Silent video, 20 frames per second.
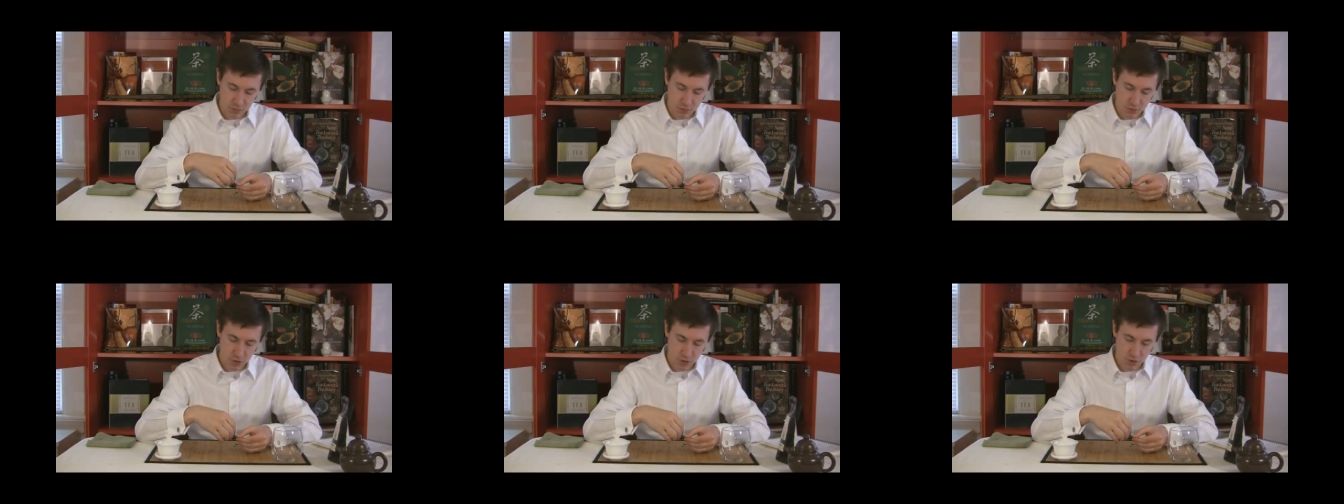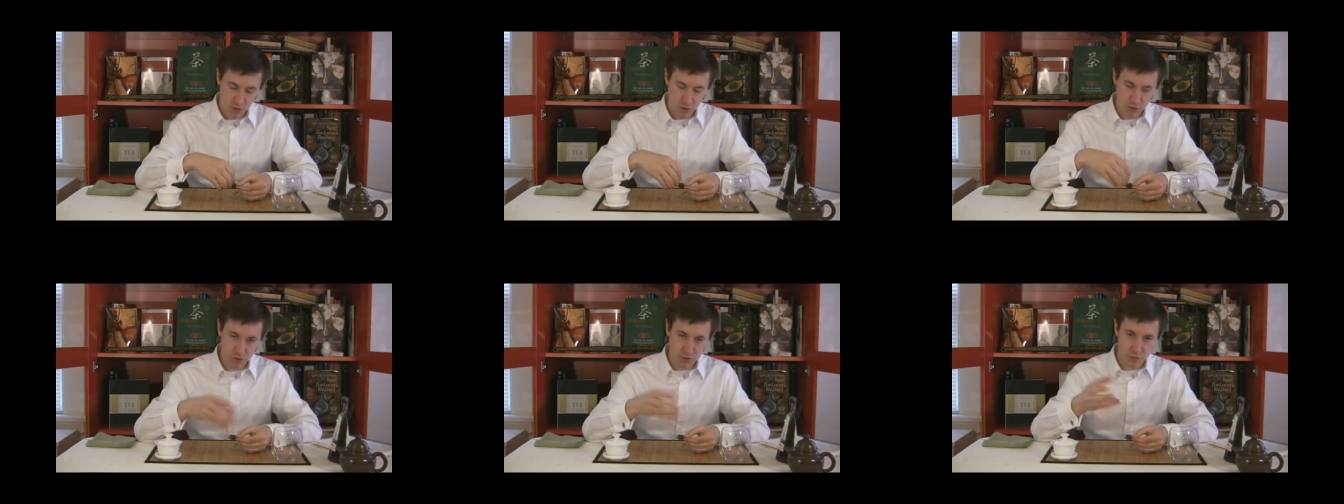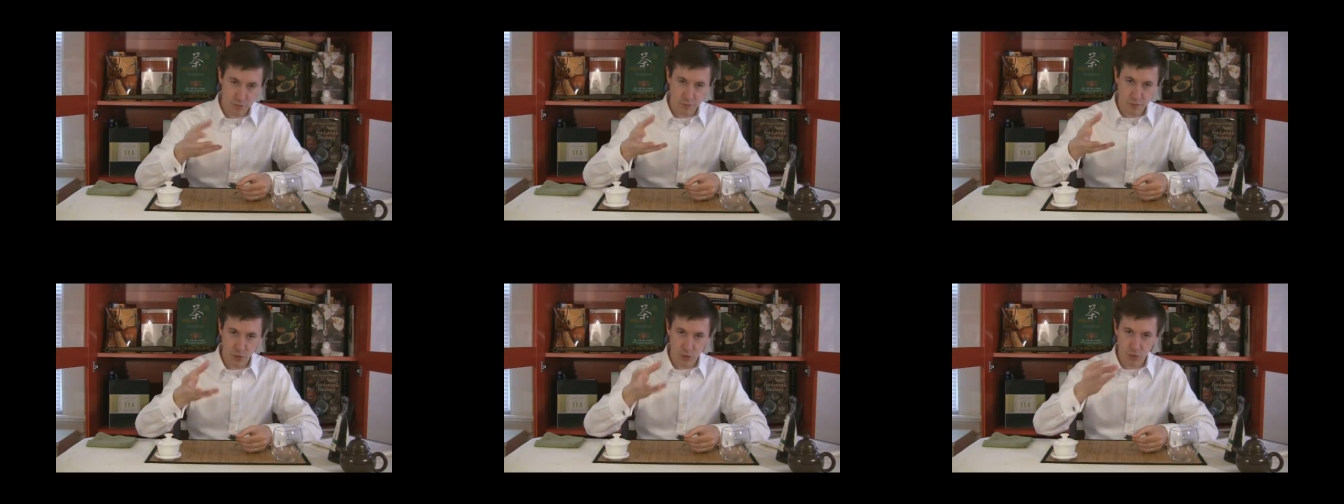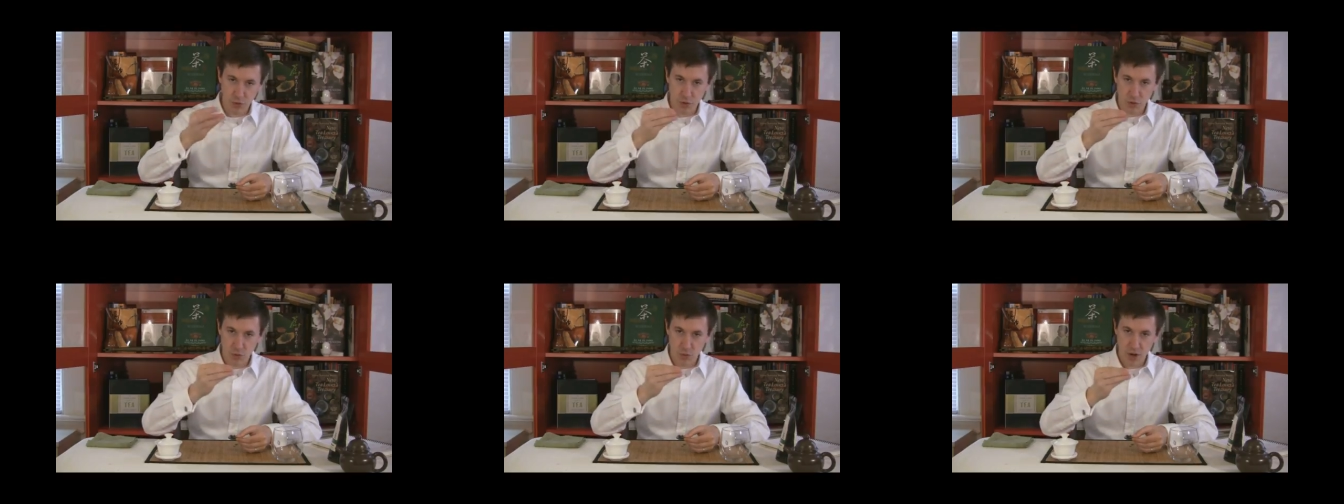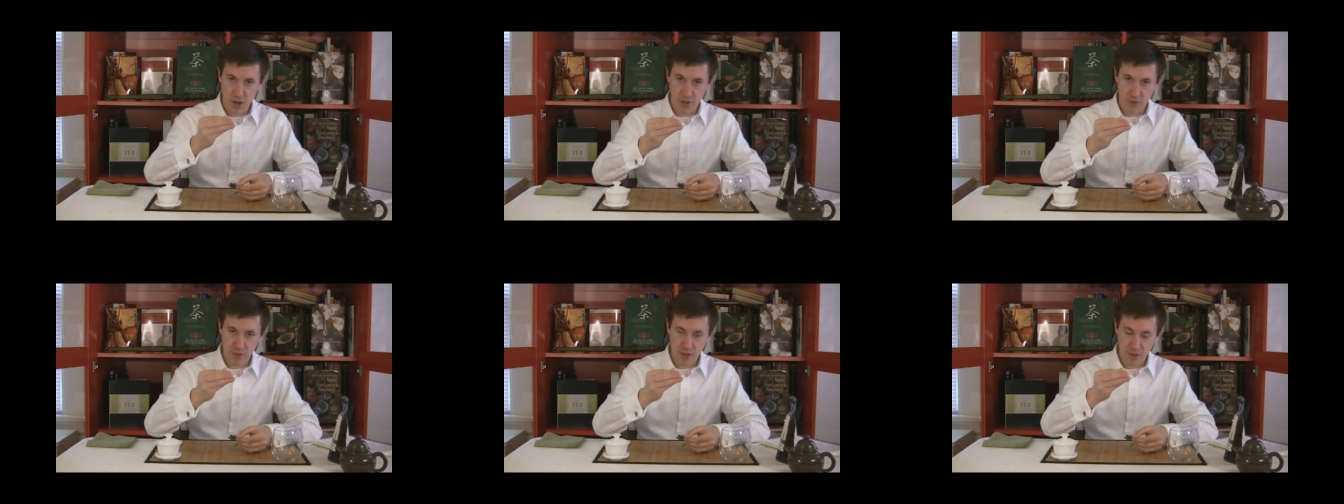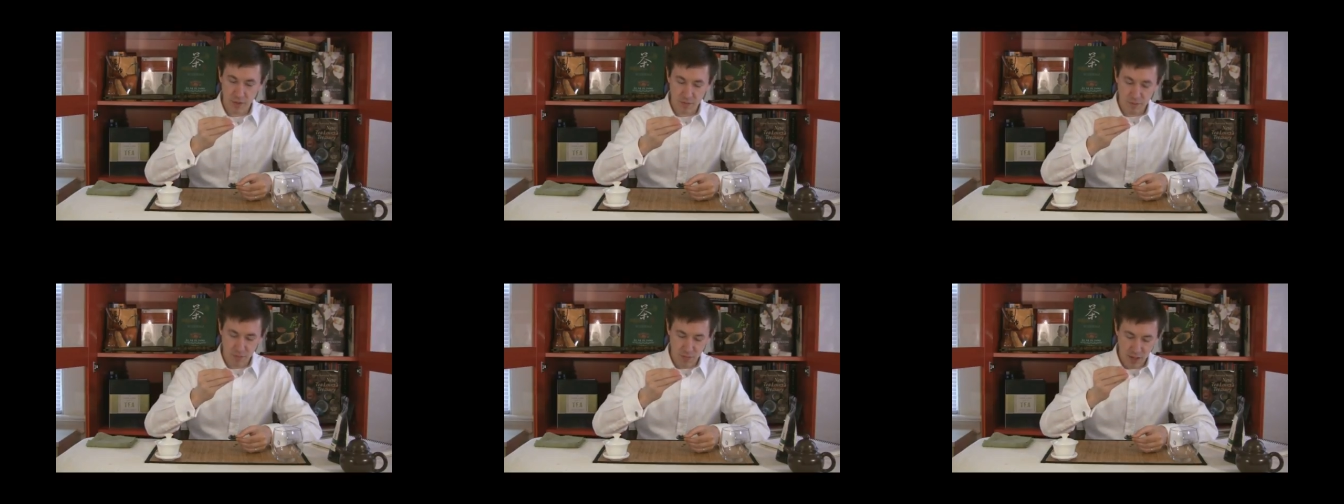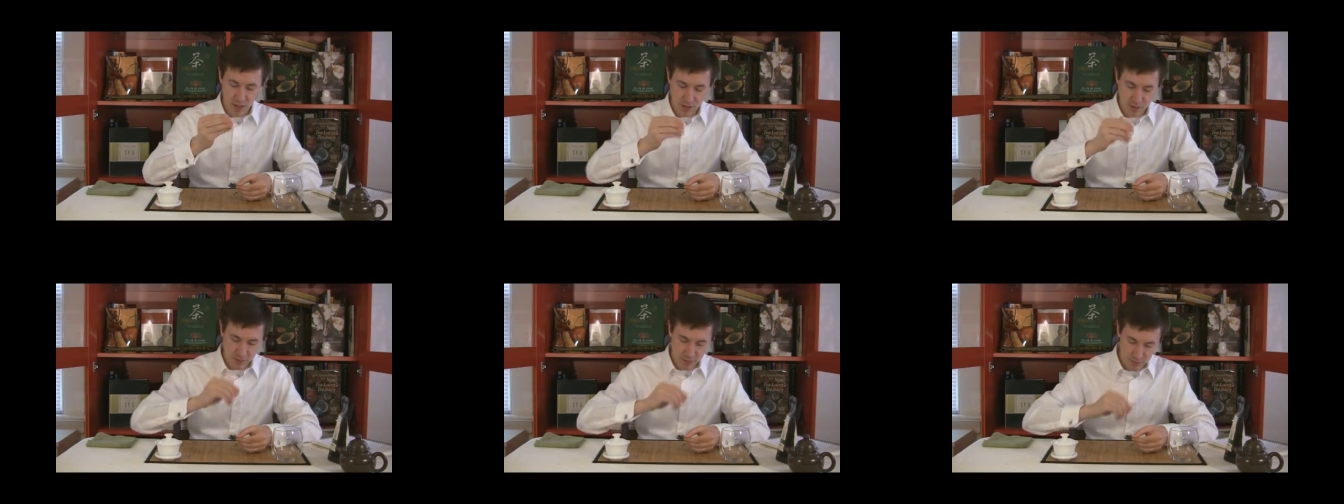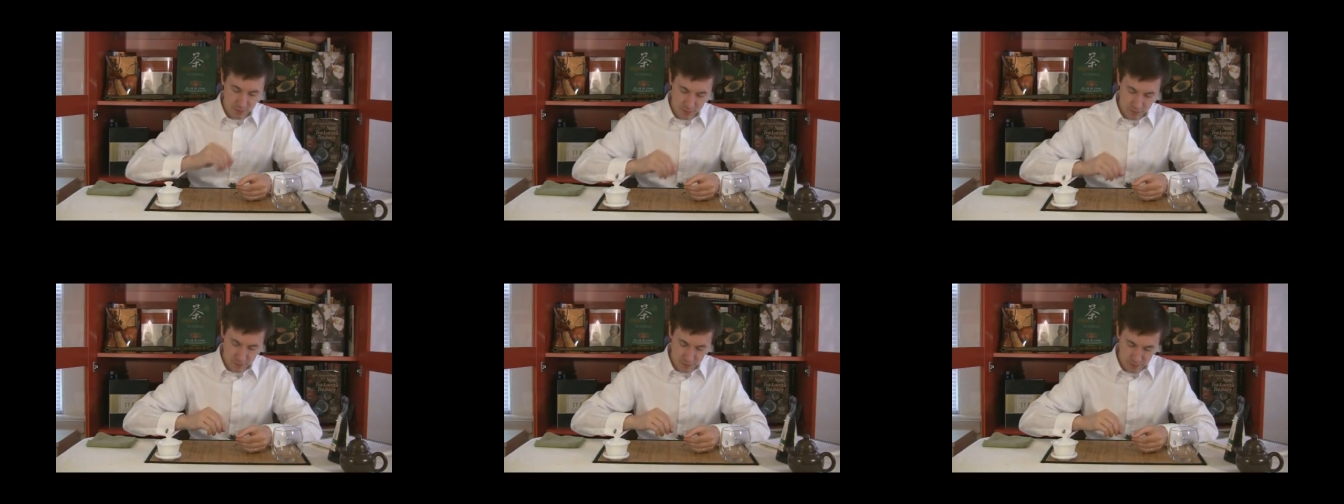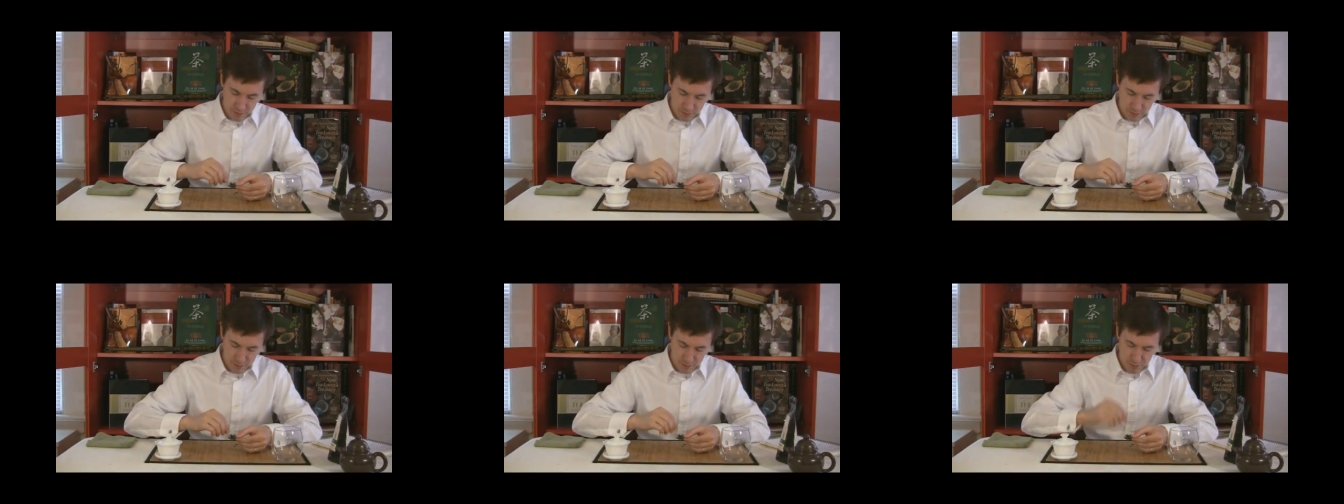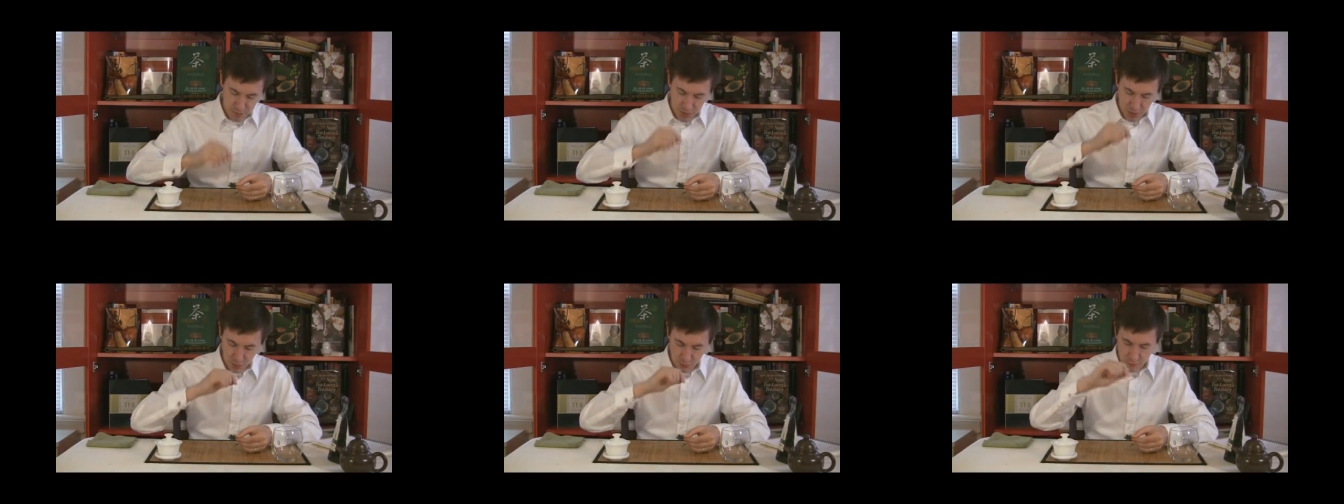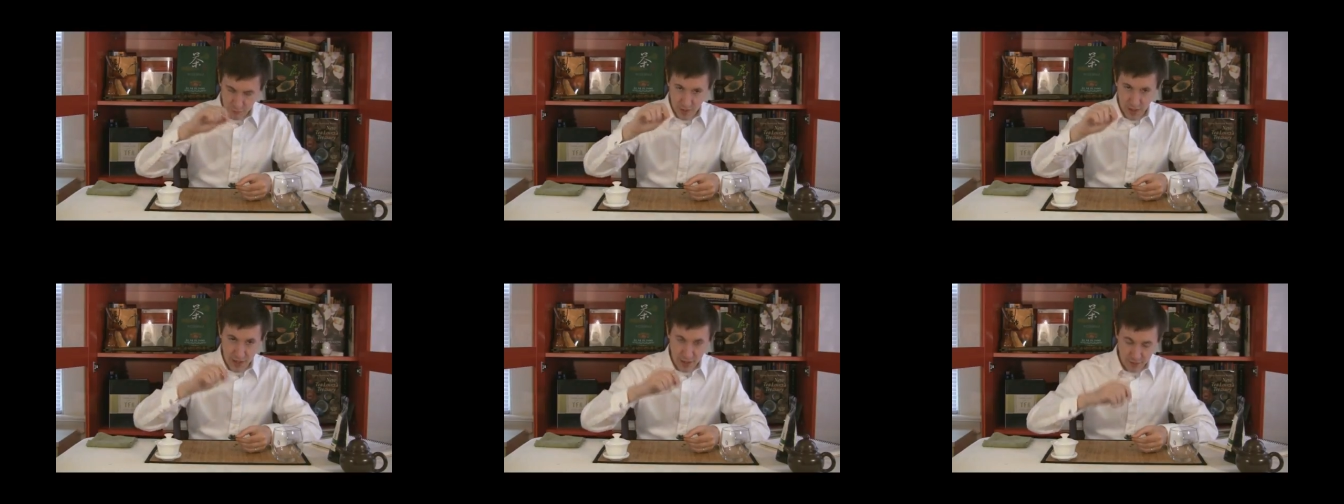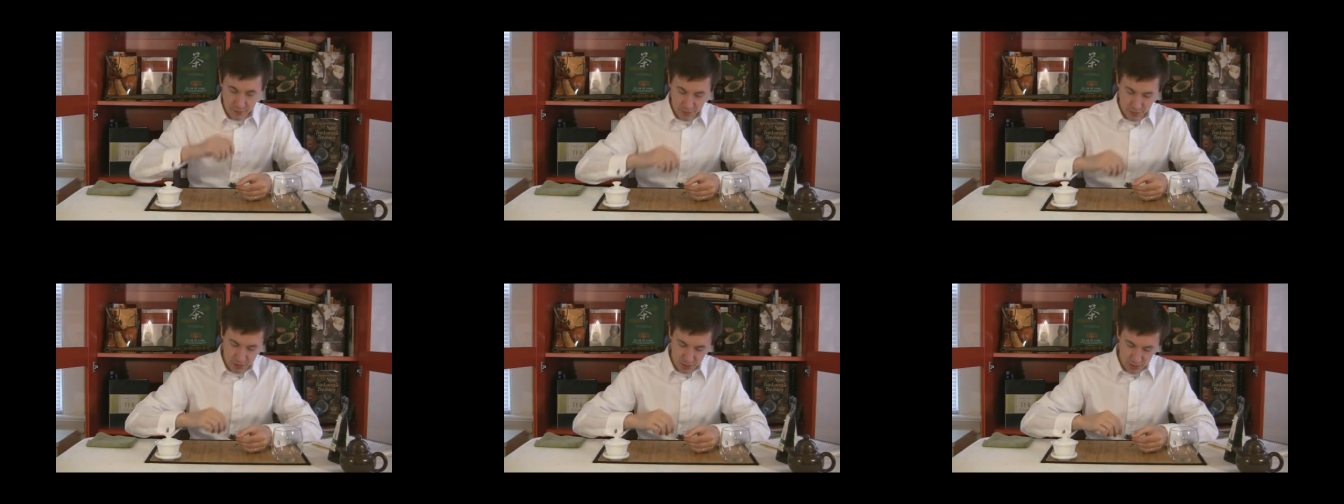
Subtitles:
curled and folded around that main middle vein of the